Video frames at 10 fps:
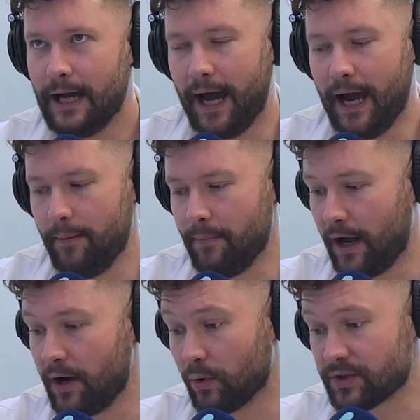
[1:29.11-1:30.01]
And
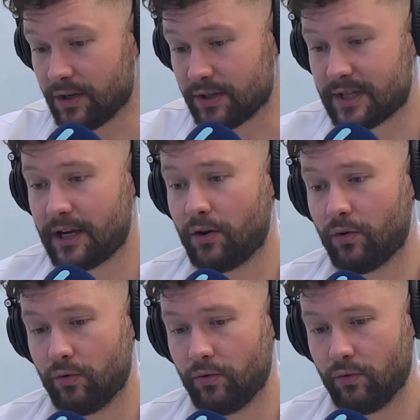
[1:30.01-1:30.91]
it wasn't
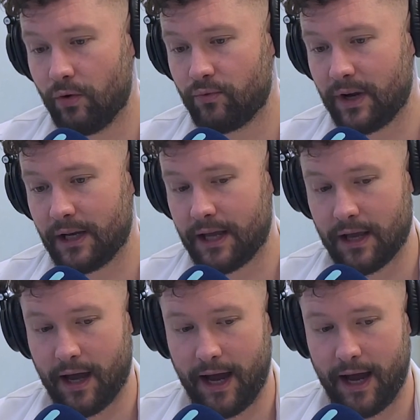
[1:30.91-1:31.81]
until
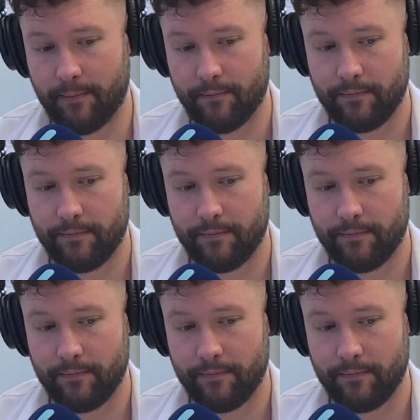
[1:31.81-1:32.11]
really I